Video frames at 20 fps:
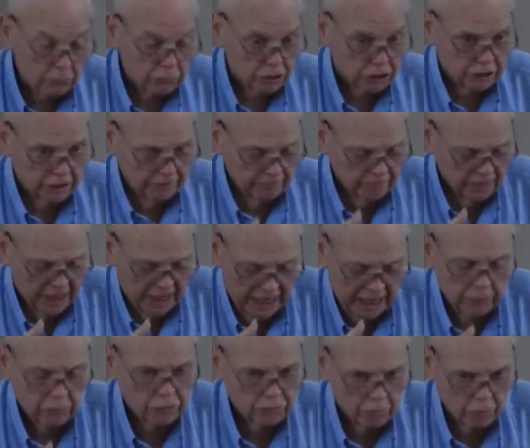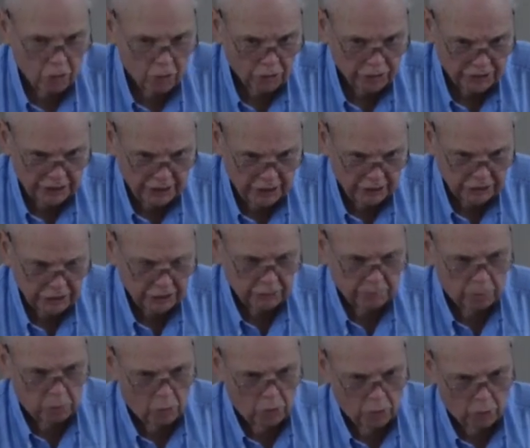was he was brought down to the
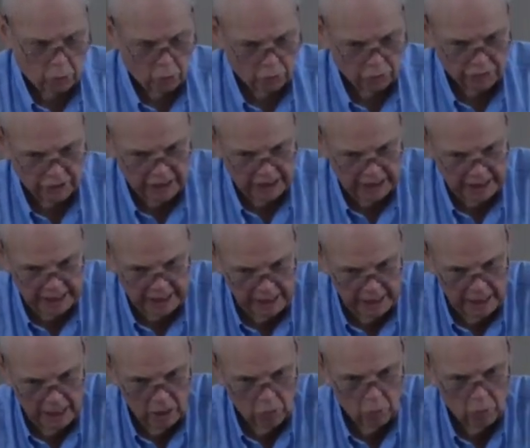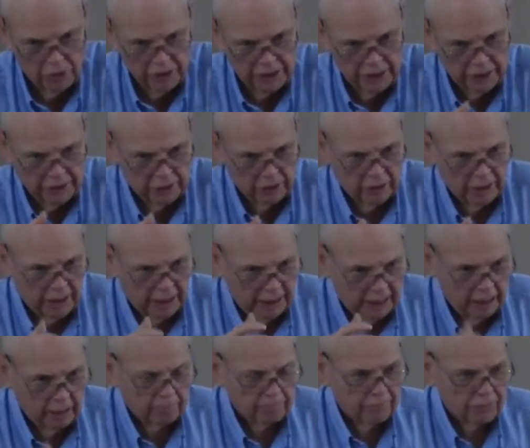point where that he went in there and
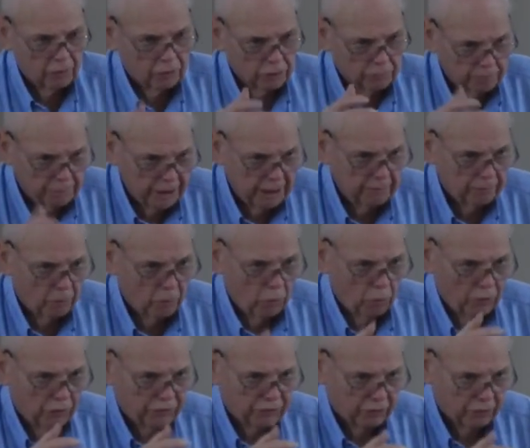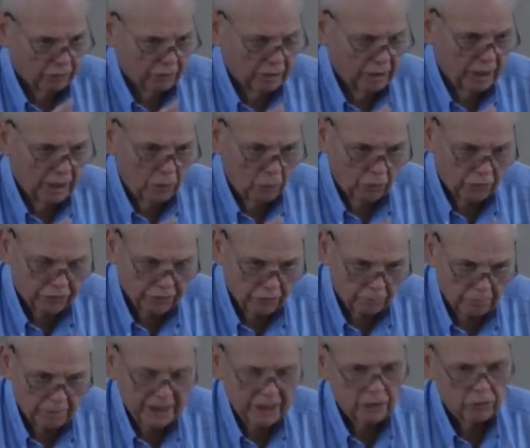helped those people with their with their
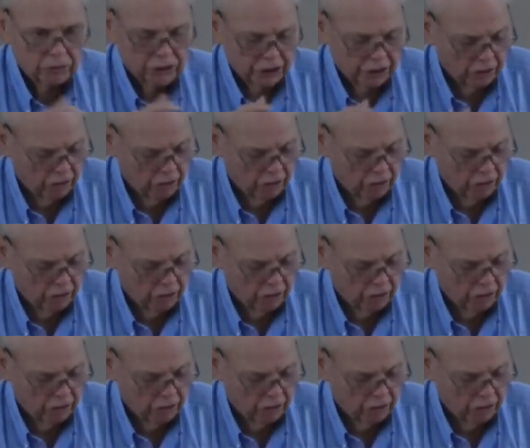meals and